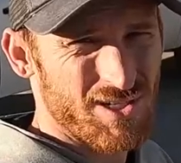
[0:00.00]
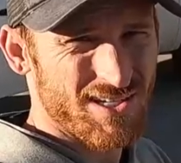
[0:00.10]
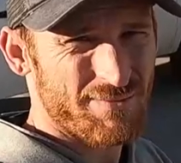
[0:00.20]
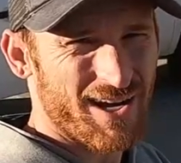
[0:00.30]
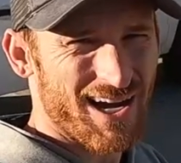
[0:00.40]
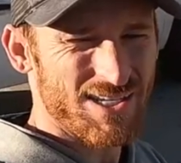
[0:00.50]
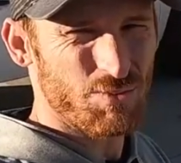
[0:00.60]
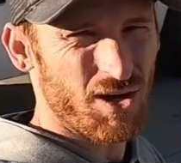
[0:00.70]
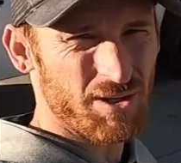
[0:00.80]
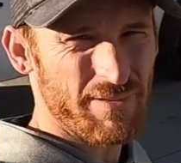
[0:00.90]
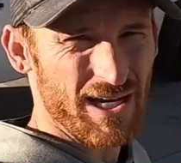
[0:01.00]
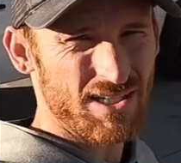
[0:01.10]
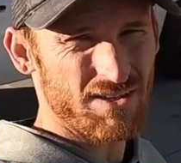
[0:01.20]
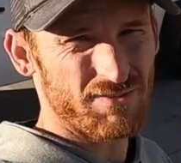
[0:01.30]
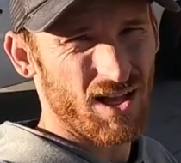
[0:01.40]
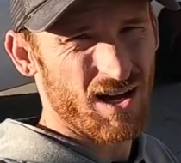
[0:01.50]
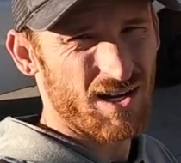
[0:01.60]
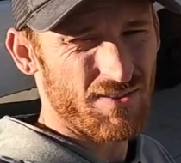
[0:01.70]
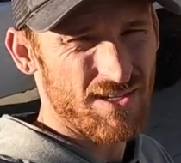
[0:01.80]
What's up guys, and welcome back to the vlog.